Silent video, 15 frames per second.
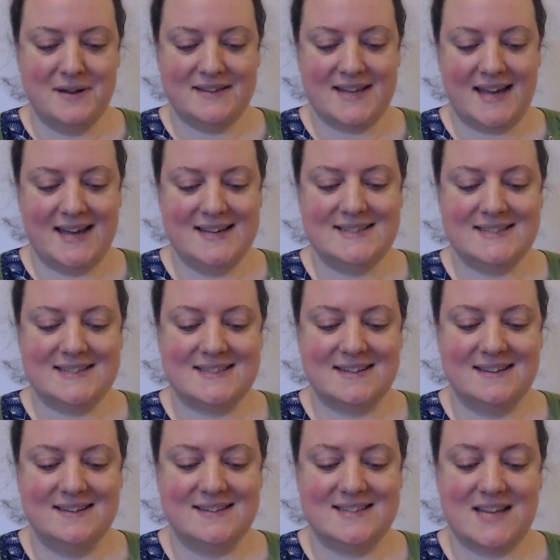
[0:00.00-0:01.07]
There's
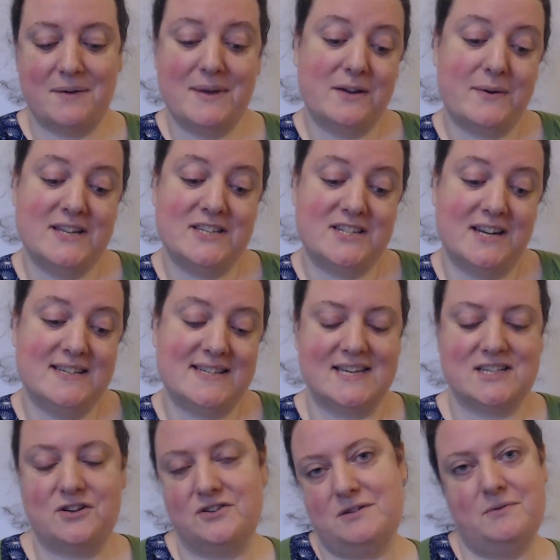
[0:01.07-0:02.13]
sewing questions,
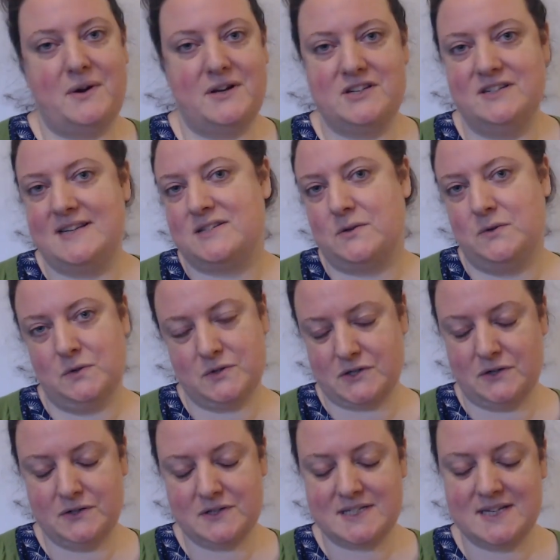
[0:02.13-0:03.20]
there's costume questions, there's all
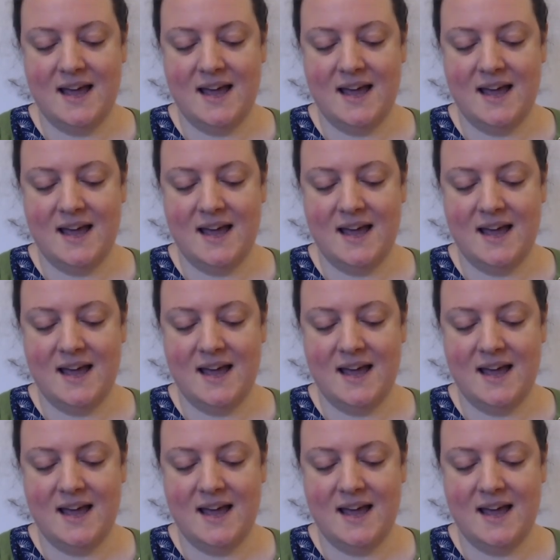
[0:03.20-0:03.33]
sorts.